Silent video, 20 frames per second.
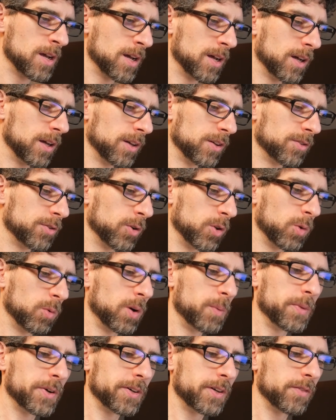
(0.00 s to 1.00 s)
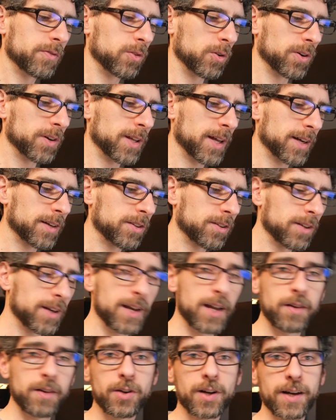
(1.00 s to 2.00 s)
So the 1 million floor text,
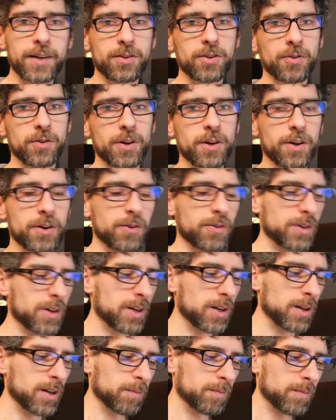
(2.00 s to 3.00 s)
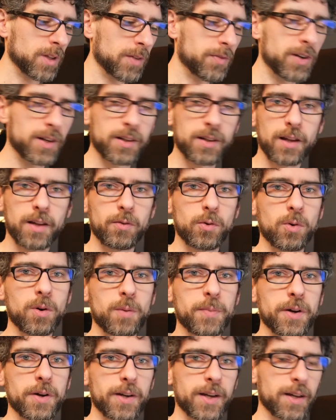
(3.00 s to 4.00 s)
again, if you guys don't know, if you get to level 1
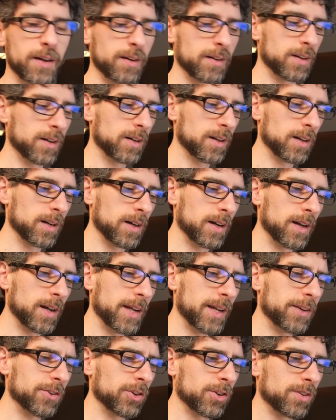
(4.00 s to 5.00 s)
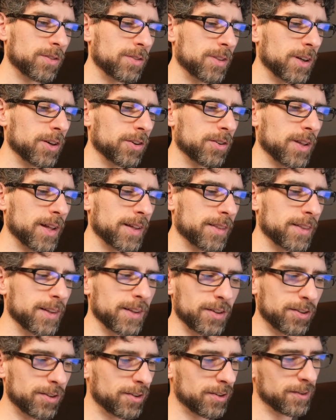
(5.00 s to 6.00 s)
million, there's
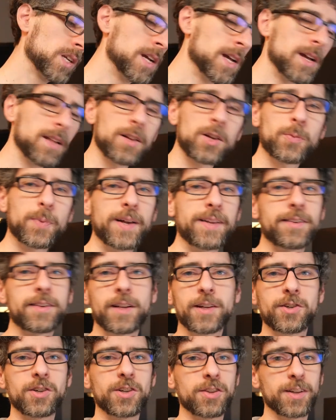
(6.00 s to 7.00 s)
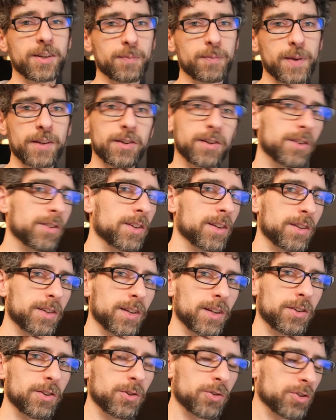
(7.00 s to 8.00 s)
basically just this message that
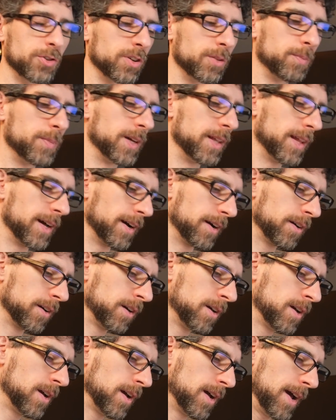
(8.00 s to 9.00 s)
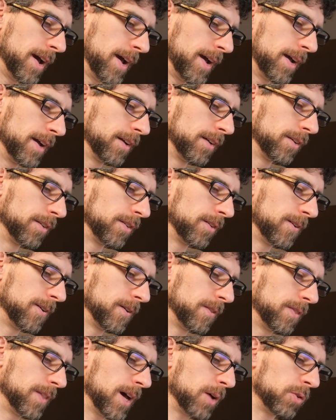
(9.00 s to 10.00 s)
says you shouldn't be there. And
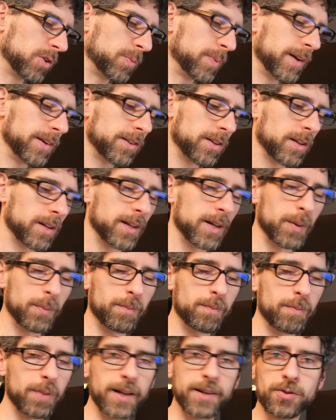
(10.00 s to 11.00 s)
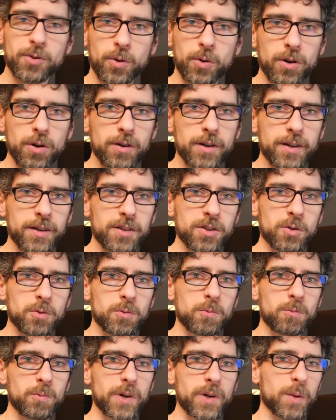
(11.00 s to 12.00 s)
that was basically a placeholder until
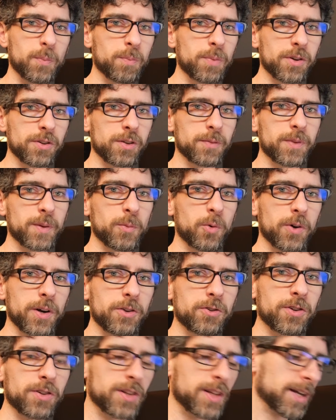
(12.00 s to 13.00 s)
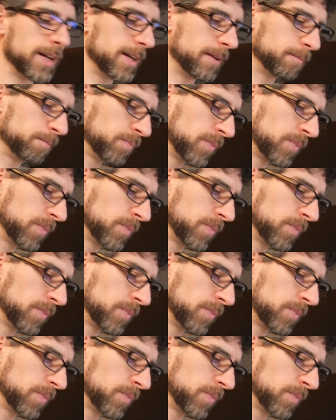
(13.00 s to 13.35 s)
we could put something more interesting in.